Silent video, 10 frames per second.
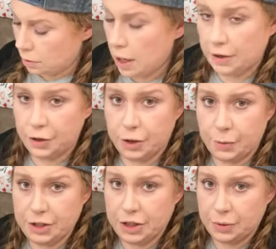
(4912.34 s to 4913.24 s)
And you could
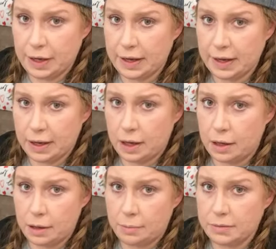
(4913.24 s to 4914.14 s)
always do like
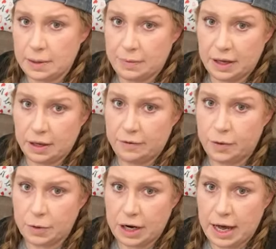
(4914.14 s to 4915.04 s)
something if
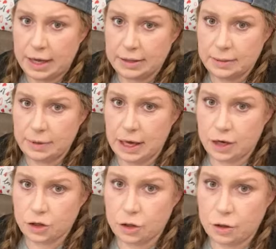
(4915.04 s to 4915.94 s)
you want to add something
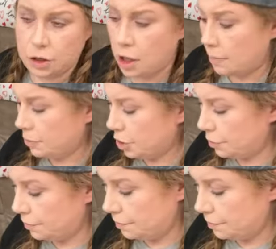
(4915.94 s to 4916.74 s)
extra on the top too.